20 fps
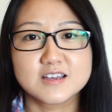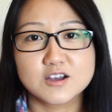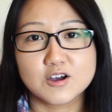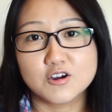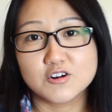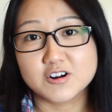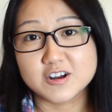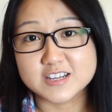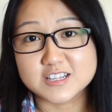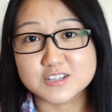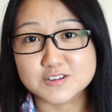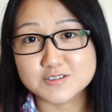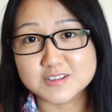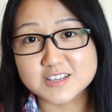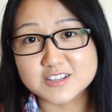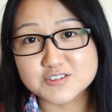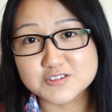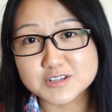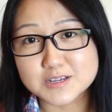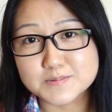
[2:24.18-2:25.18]
Alright, so
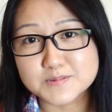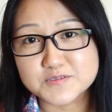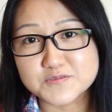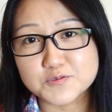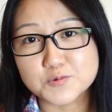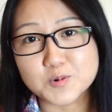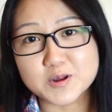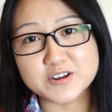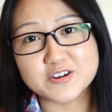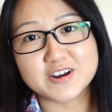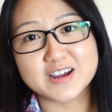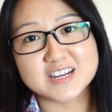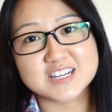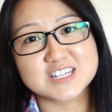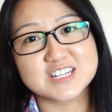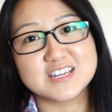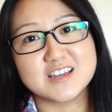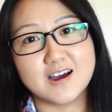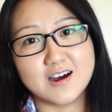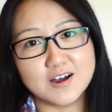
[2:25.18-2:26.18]
these are tips for when you're
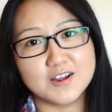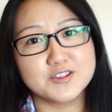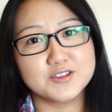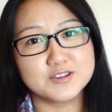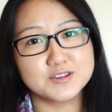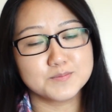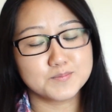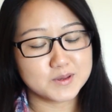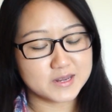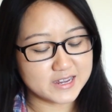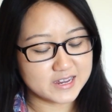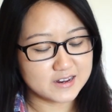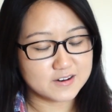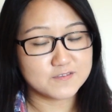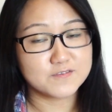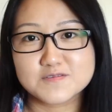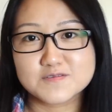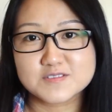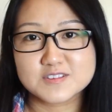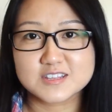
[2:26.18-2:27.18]
actually on the plane.
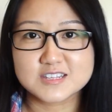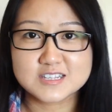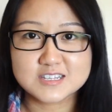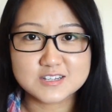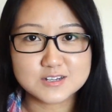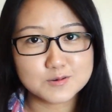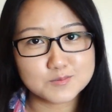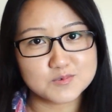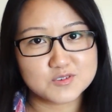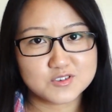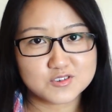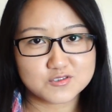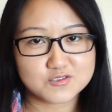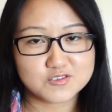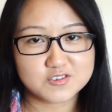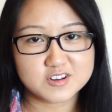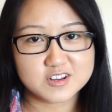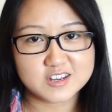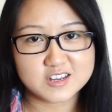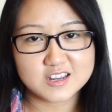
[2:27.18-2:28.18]
This is number
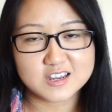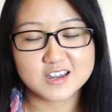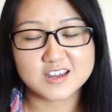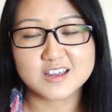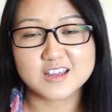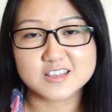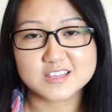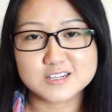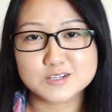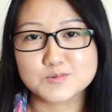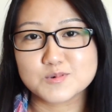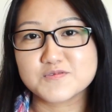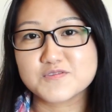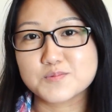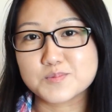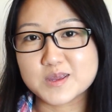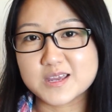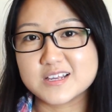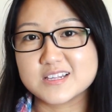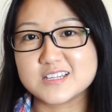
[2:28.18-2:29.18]
3. I got this one
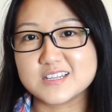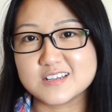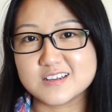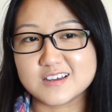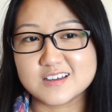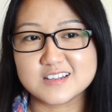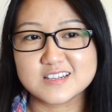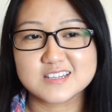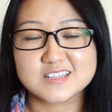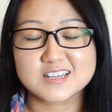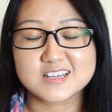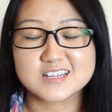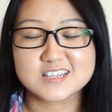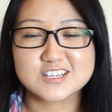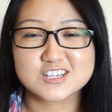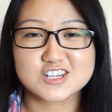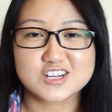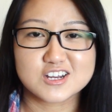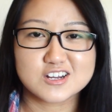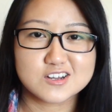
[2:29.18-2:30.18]
from Casey
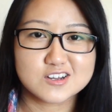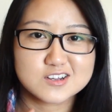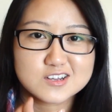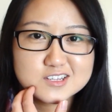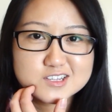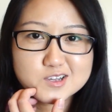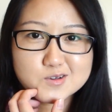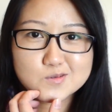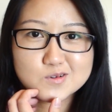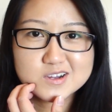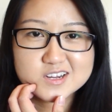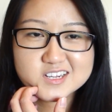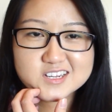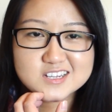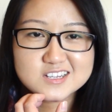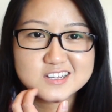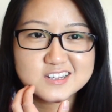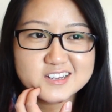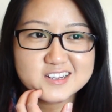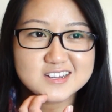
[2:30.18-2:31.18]
Neistat's channel because I
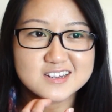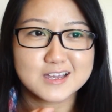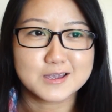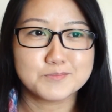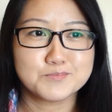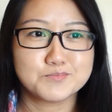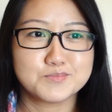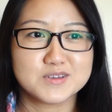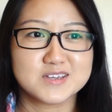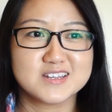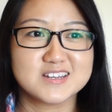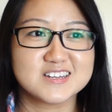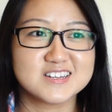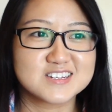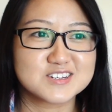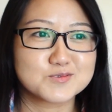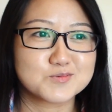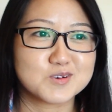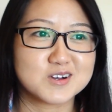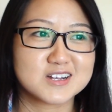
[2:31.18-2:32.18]
watched it. I
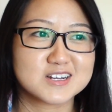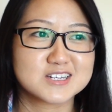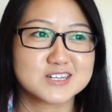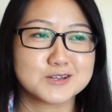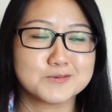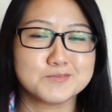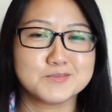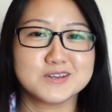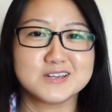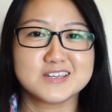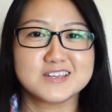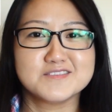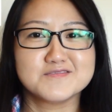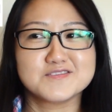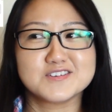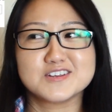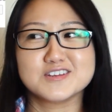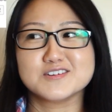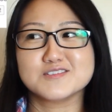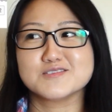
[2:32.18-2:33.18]
binge watched a million
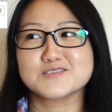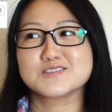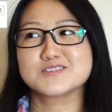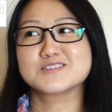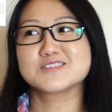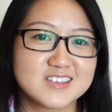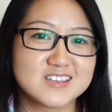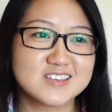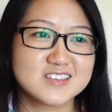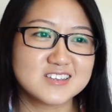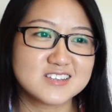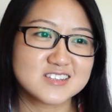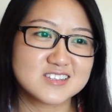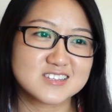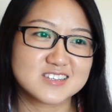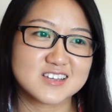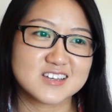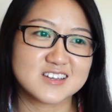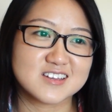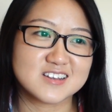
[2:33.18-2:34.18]
videos. He
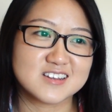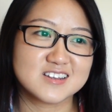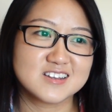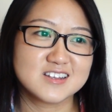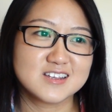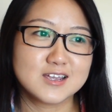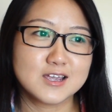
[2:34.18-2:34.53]
said